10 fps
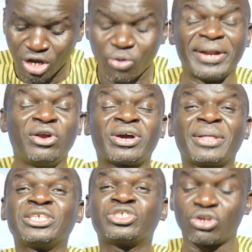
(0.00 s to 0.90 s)
When you look
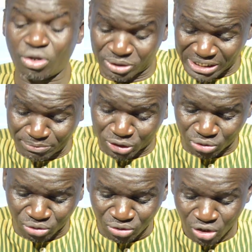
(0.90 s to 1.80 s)
at the story of
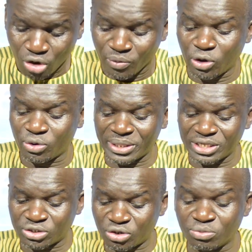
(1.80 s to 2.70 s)
Samson, we look at
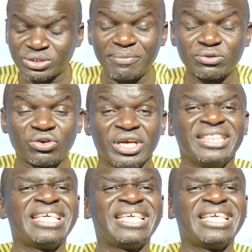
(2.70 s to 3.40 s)
the story of Samson,